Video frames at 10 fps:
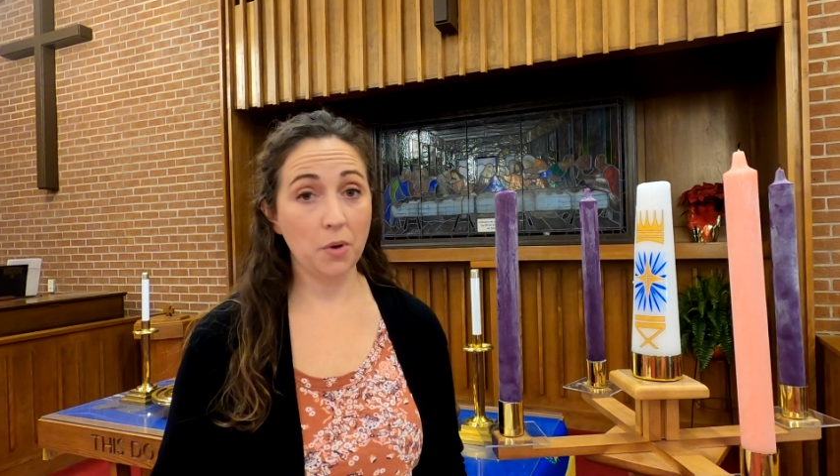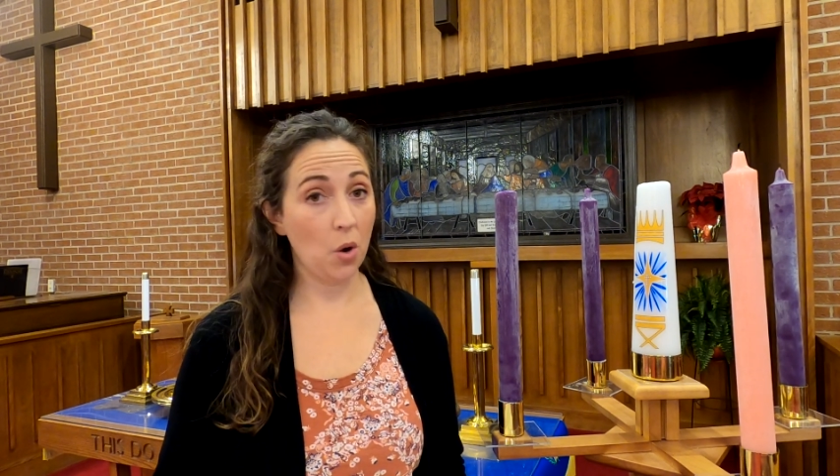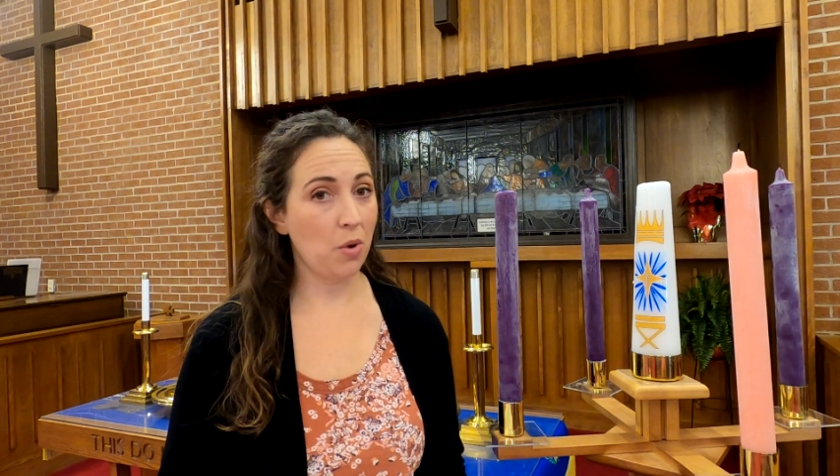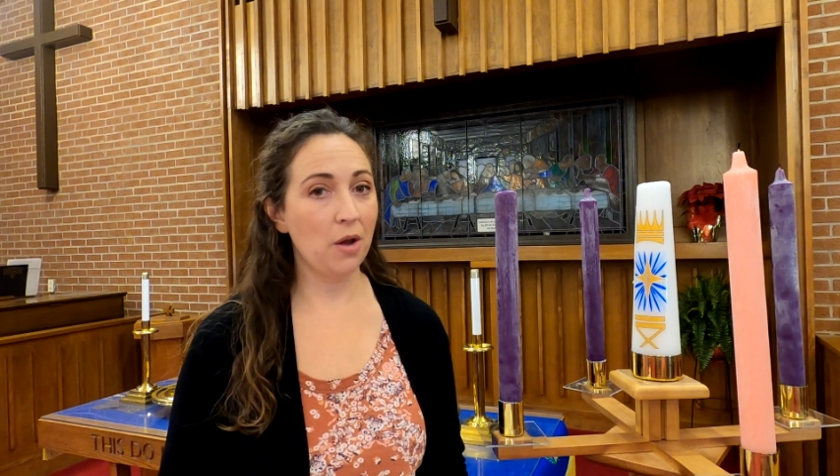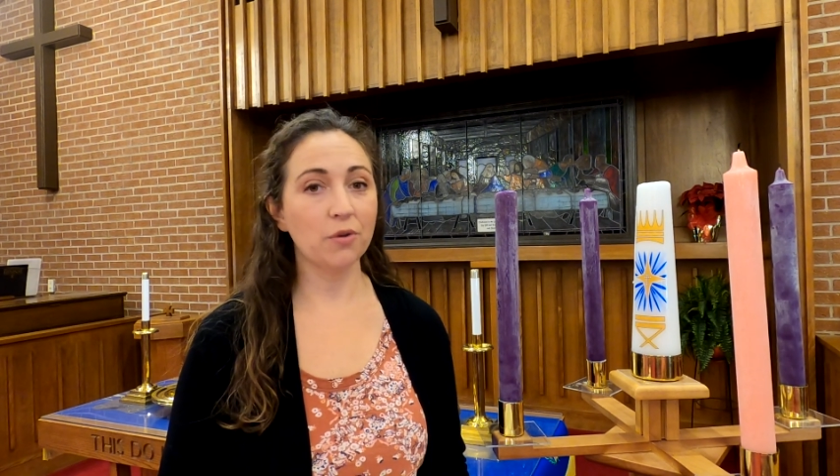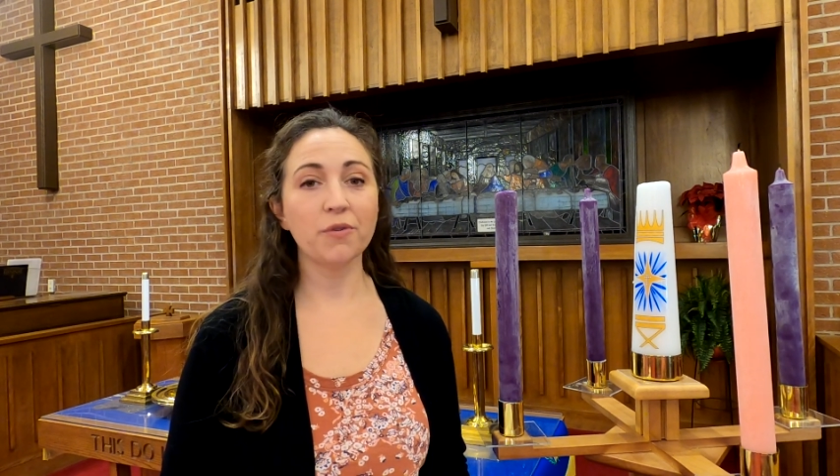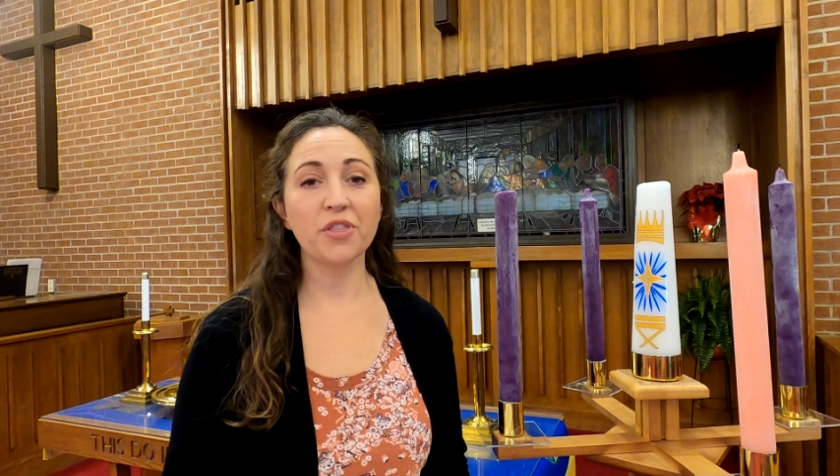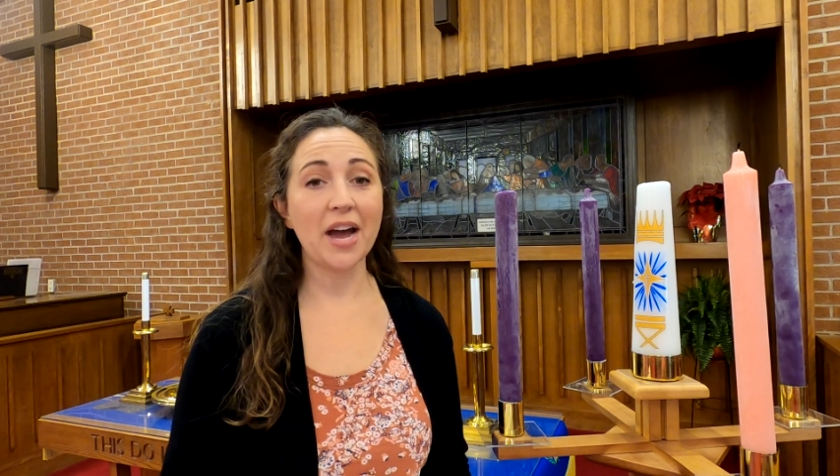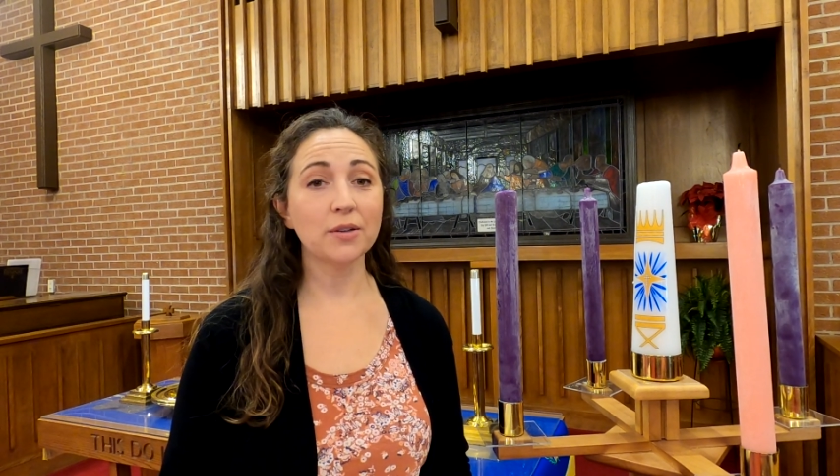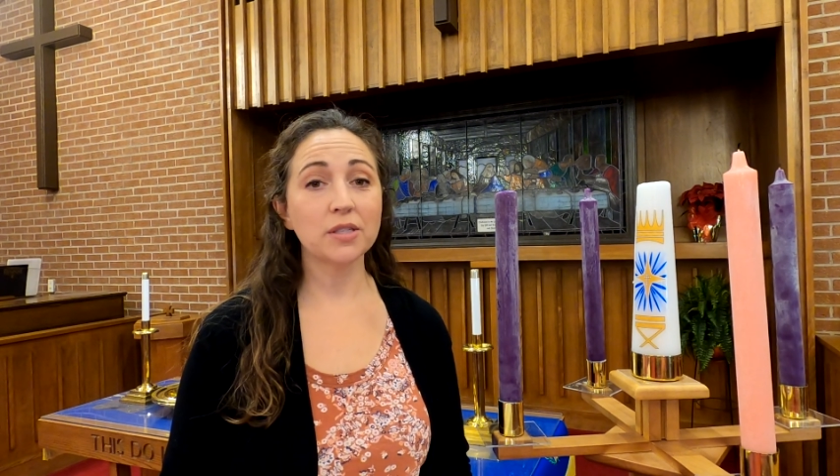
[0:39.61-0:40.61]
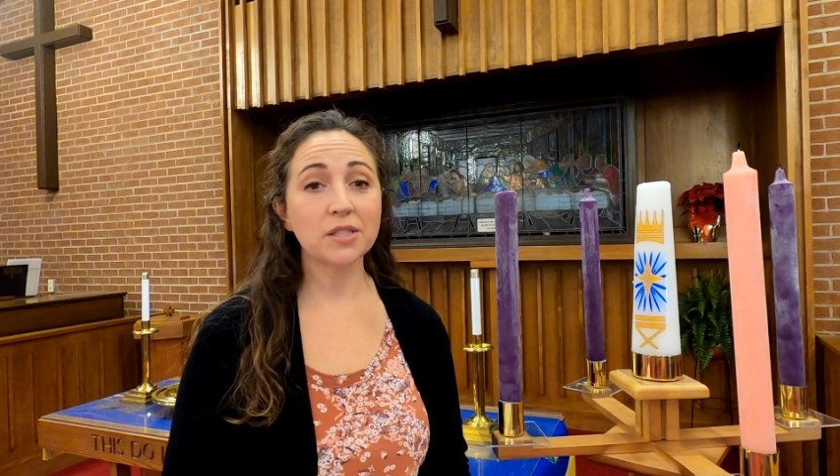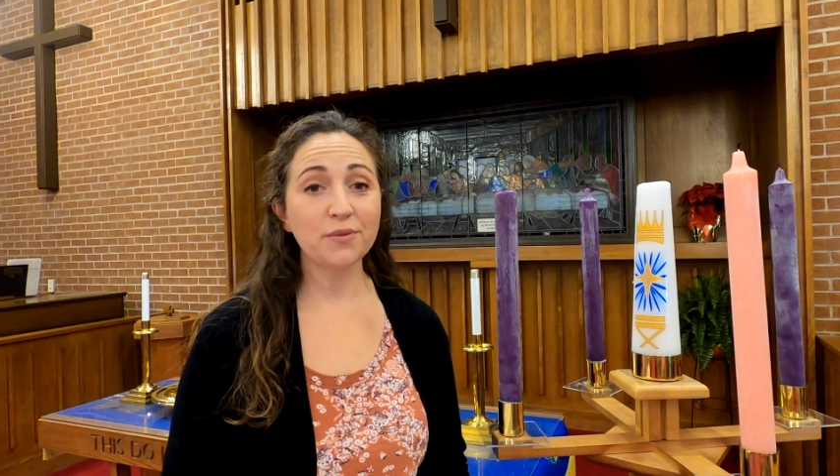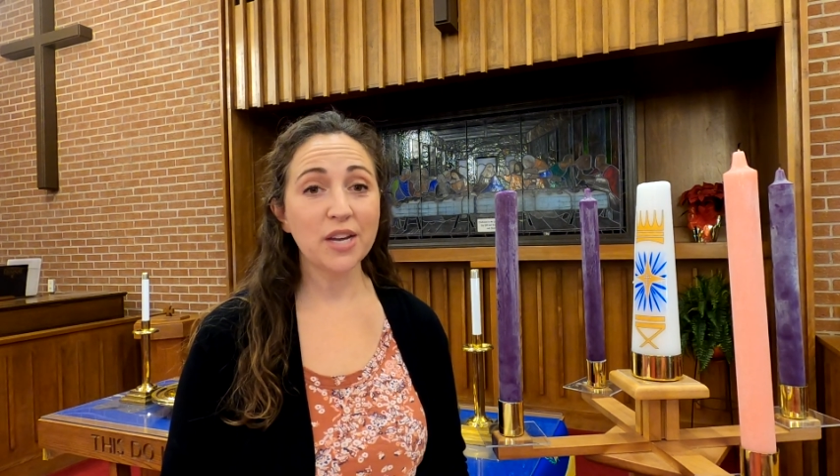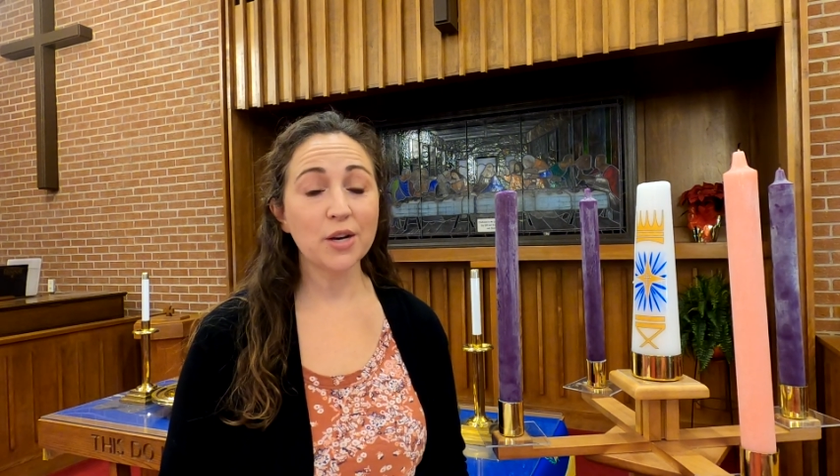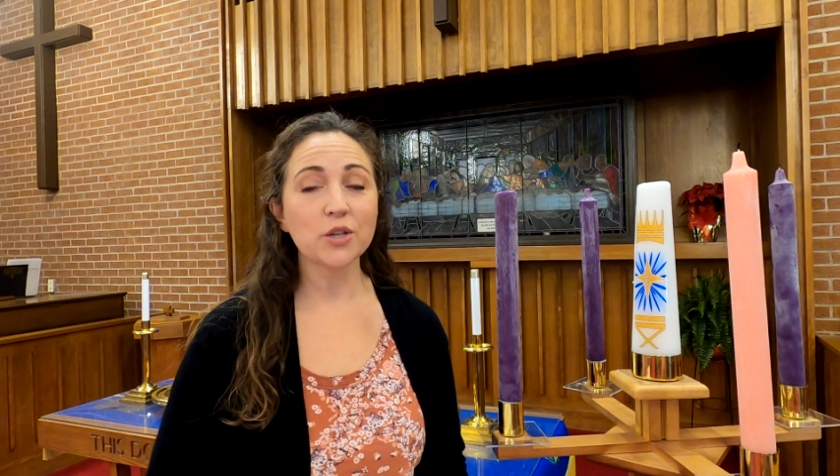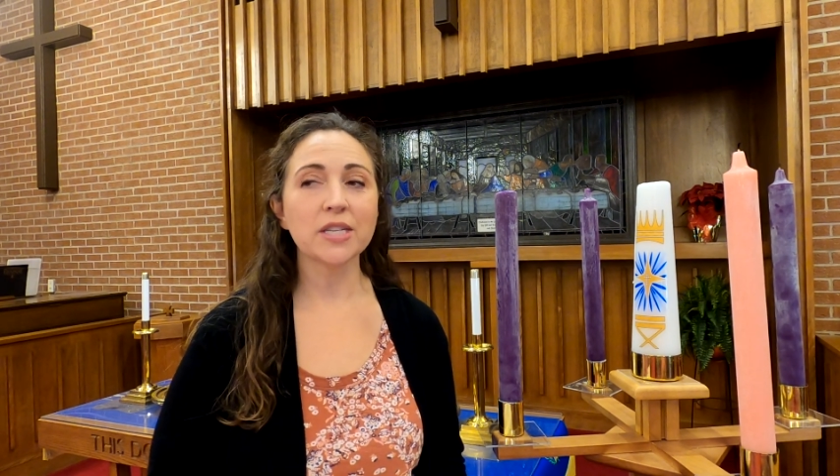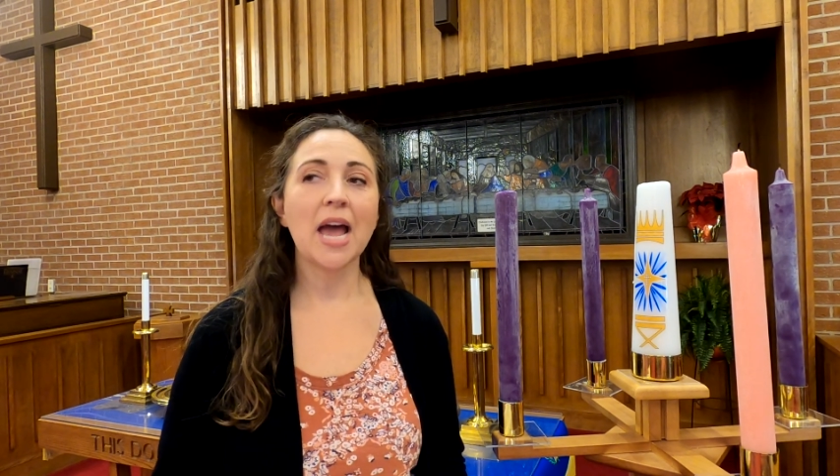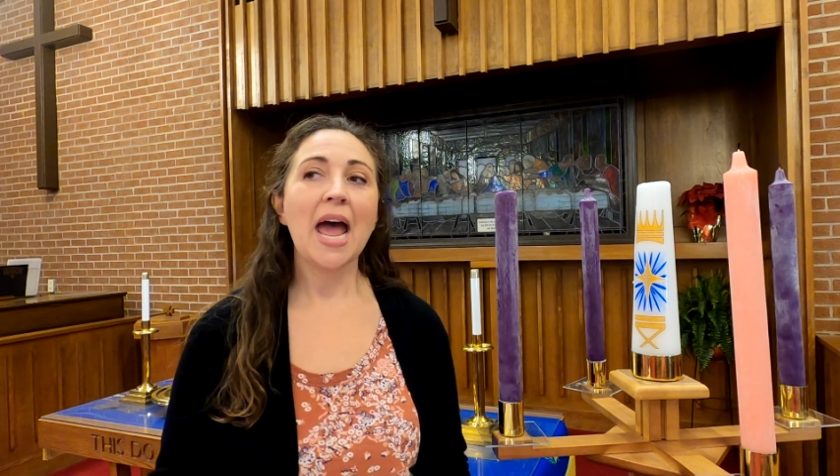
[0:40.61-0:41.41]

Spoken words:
around for thousands of years,